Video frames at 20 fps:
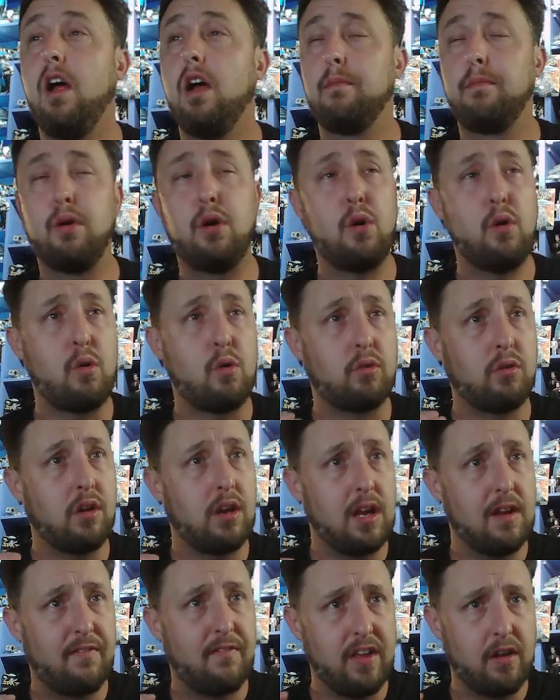but
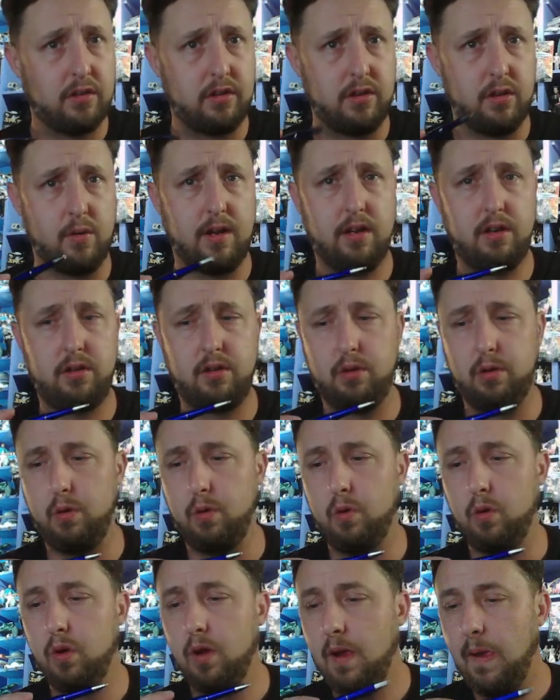only if they'll do it
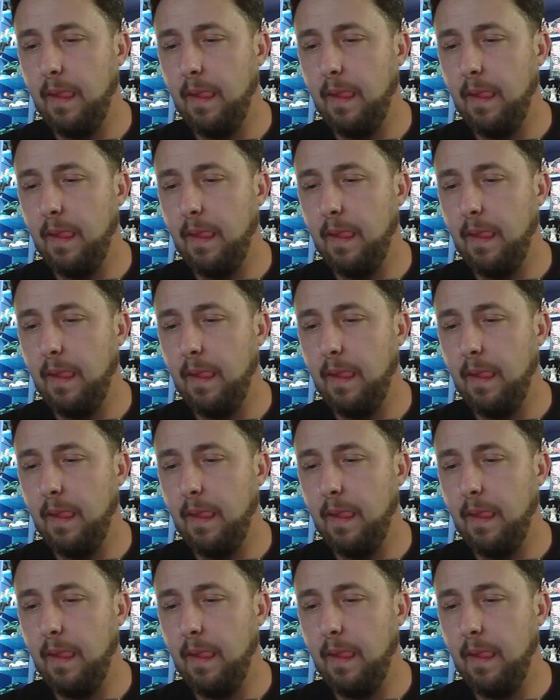to